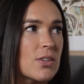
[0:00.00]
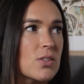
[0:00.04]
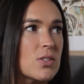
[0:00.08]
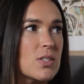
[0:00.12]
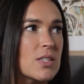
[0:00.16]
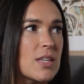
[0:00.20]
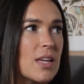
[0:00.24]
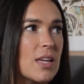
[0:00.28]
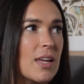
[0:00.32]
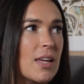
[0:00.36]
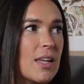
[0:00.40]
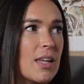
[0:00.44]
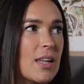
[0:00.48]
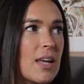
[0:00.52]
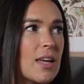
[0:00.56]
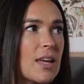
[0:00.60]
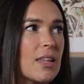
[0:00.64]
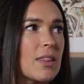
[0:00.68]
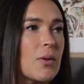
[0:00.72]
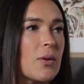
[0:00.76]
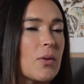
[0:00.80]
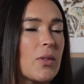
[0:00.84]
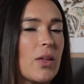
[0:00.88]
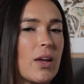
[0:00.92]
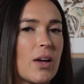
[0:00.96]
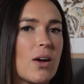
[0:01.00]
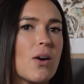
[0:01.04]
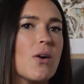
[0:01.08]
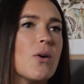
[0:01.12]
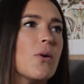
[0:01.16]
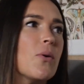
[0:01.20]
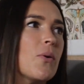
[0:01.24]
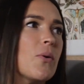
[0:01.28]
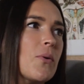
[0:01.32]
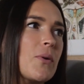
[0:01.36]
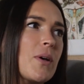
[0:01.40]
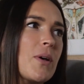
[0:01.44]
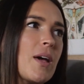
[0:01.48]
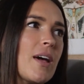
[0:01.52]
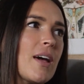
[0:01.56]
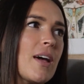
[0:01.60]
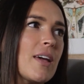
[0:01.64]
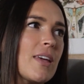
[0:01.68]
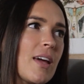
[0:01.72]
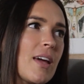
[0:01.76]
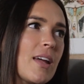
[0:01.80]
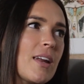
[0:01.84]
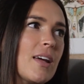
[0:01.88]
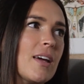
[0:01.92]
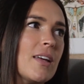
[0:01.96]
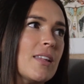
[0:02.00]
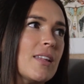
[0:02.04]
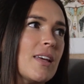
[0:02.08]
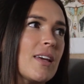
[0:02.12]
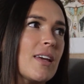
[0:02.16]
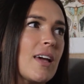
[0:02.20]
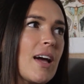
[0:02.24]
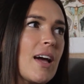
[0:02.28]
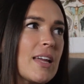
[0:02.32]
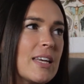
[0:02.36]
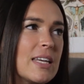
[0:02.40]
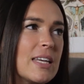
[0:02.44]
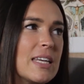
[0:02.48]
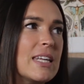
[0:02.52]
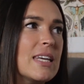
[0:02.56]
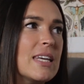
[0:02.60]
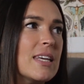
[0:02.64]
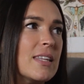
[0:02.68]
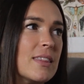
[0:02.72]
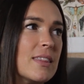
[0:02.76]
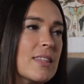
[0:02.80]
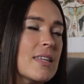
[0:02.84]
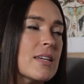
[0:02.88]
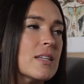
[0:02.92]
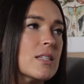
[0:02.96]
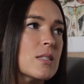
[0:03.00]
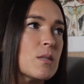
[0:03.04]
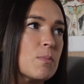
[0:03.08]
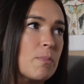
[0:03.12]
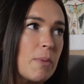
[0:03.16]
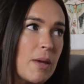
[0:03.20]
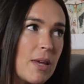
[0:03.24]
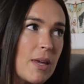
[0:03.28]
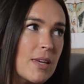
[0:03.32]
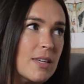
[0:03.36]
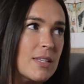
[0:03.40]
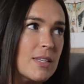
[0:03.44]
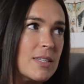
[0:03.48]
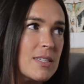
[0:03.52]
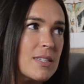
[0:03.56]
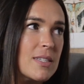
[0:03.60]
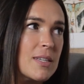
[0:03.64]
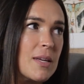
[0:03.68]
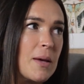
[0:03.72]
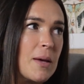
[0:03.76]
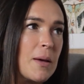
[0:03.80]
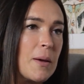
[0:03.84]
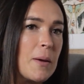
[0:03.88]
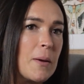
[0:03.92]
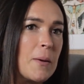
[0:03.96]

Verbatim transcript: their seat and they're like, oh, okay, I get it. Like, I need this yeah. piece.